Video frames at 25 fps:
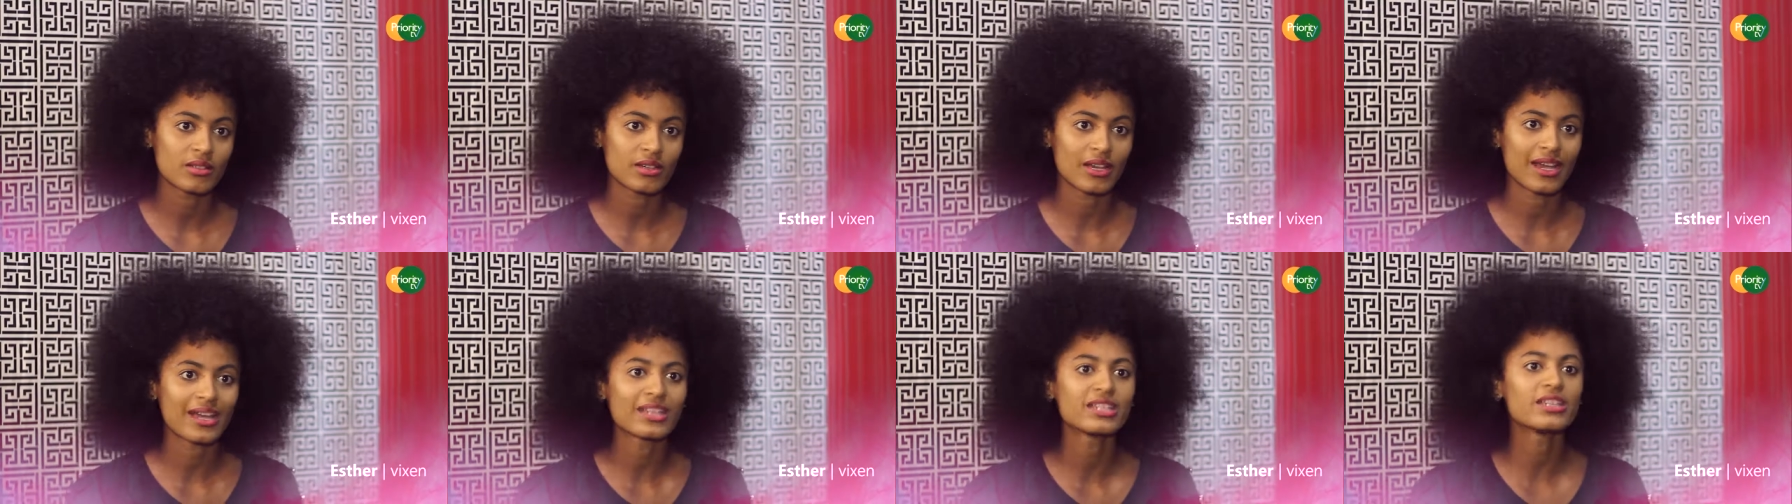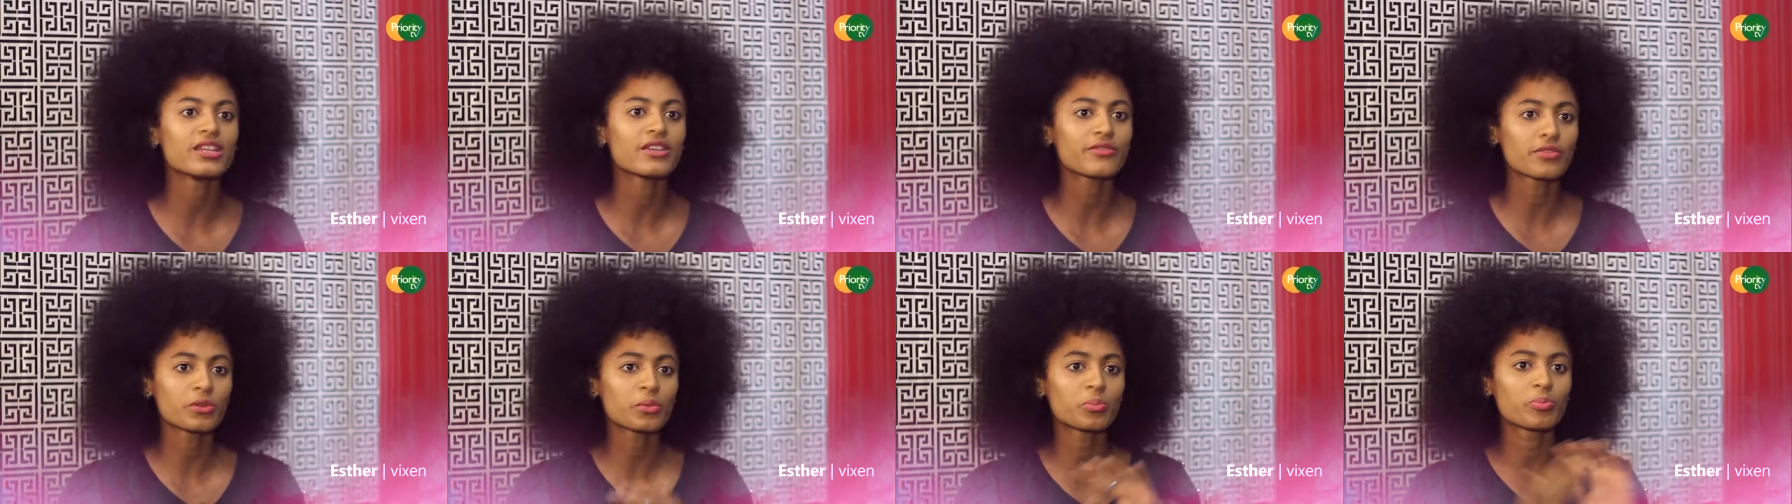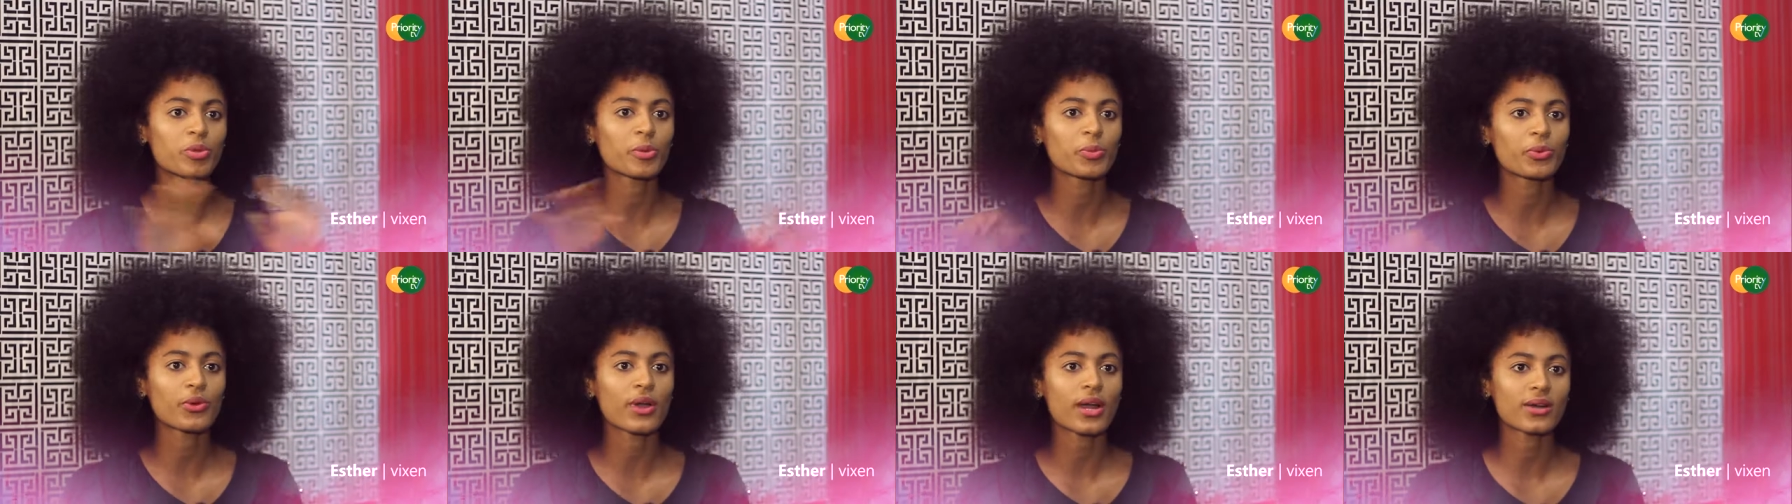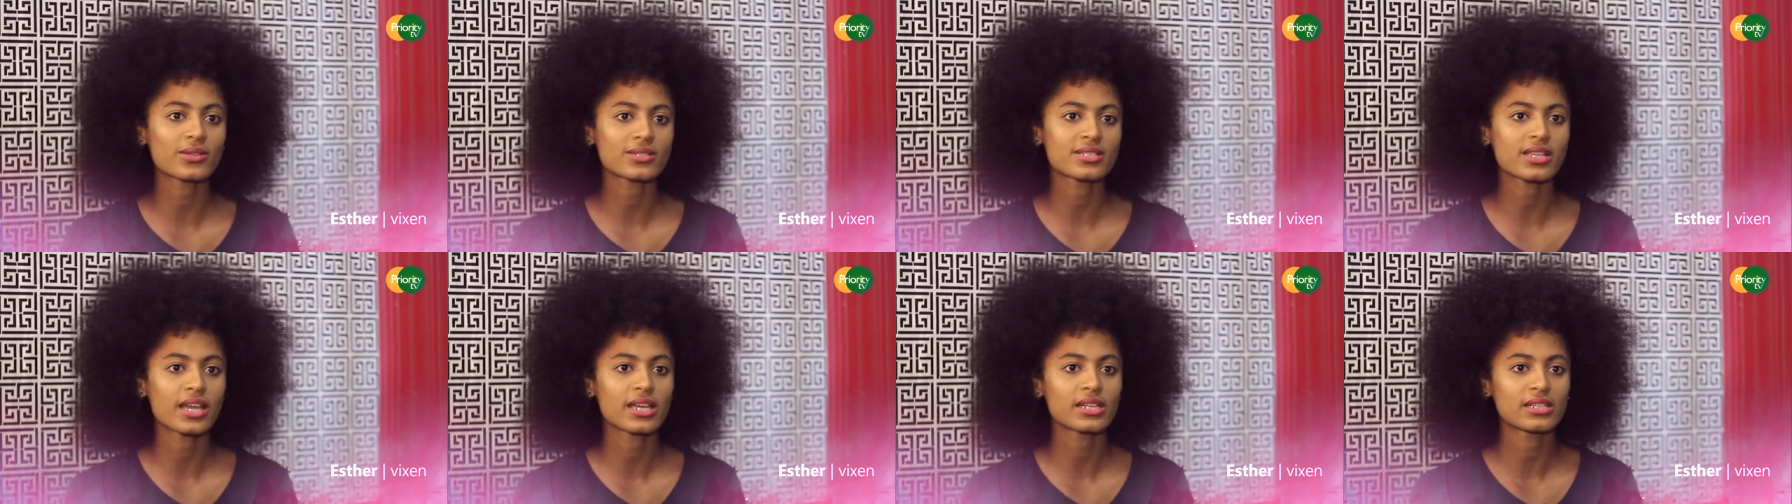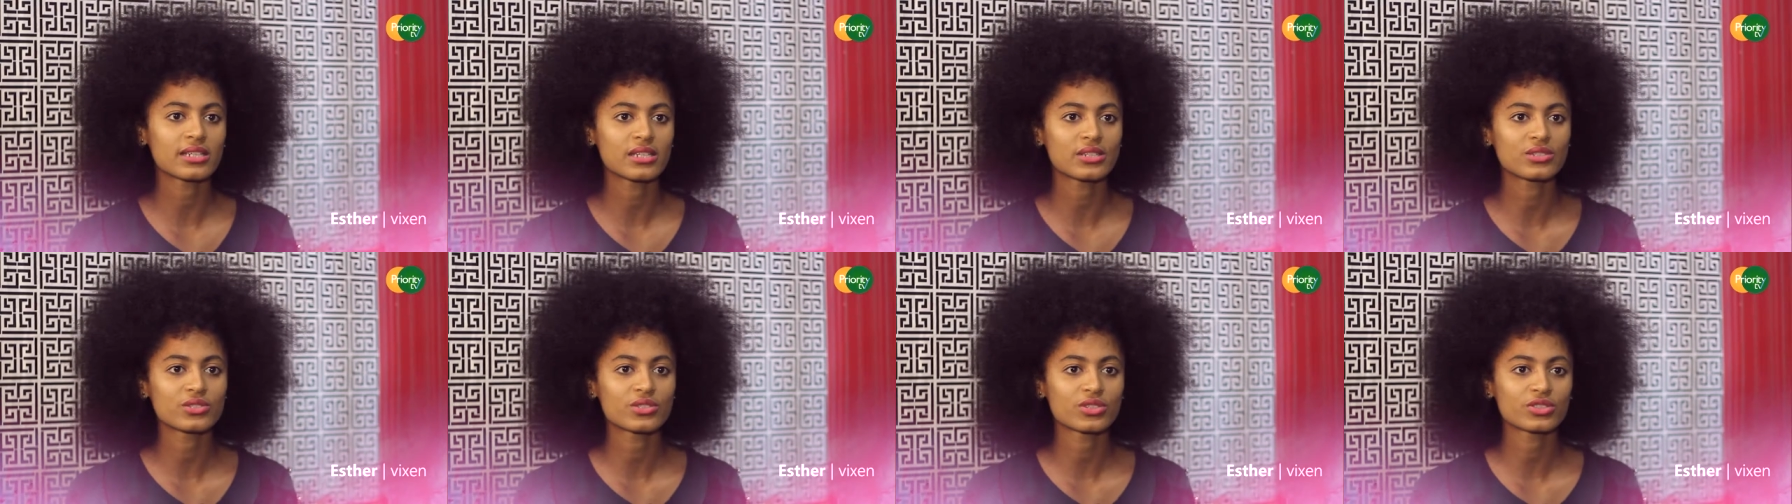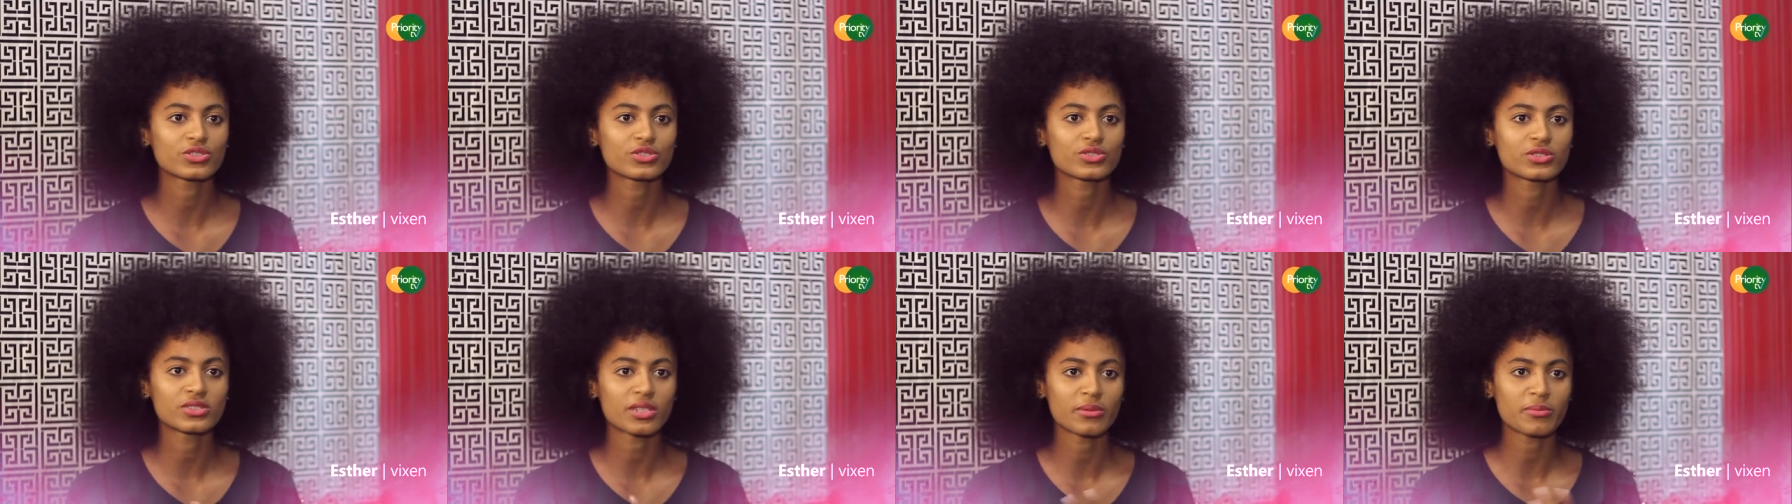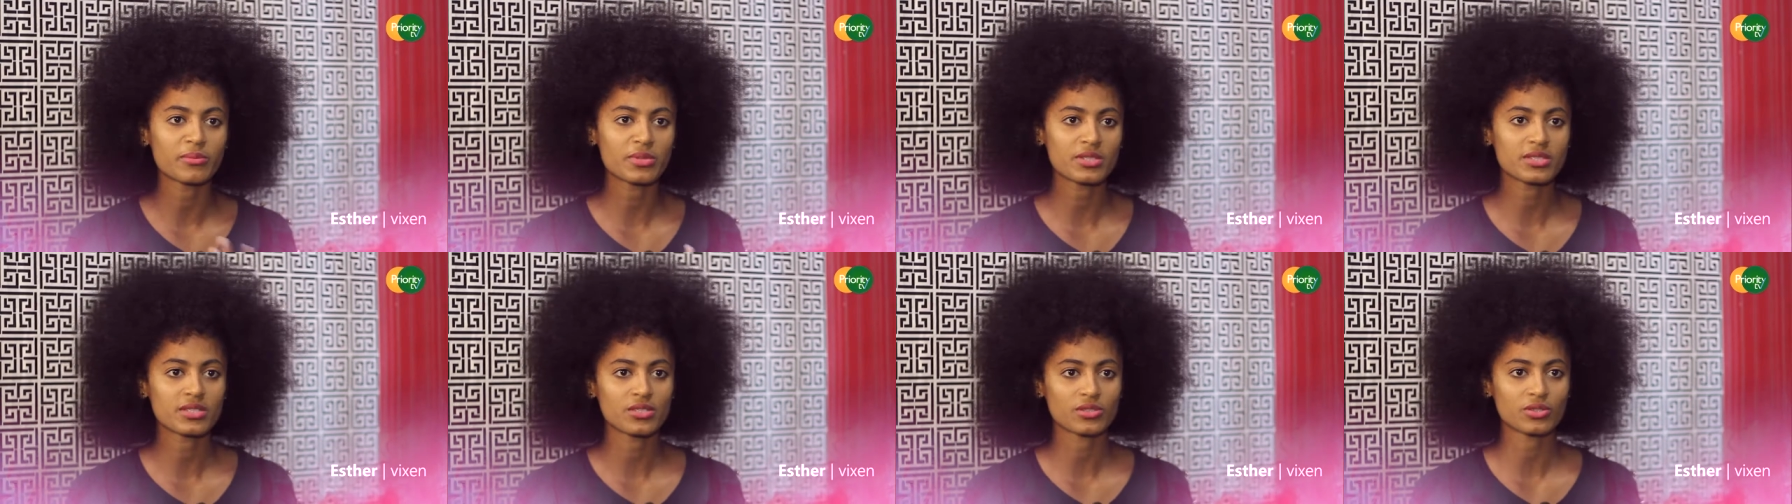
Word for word: and even people outside the industry they mix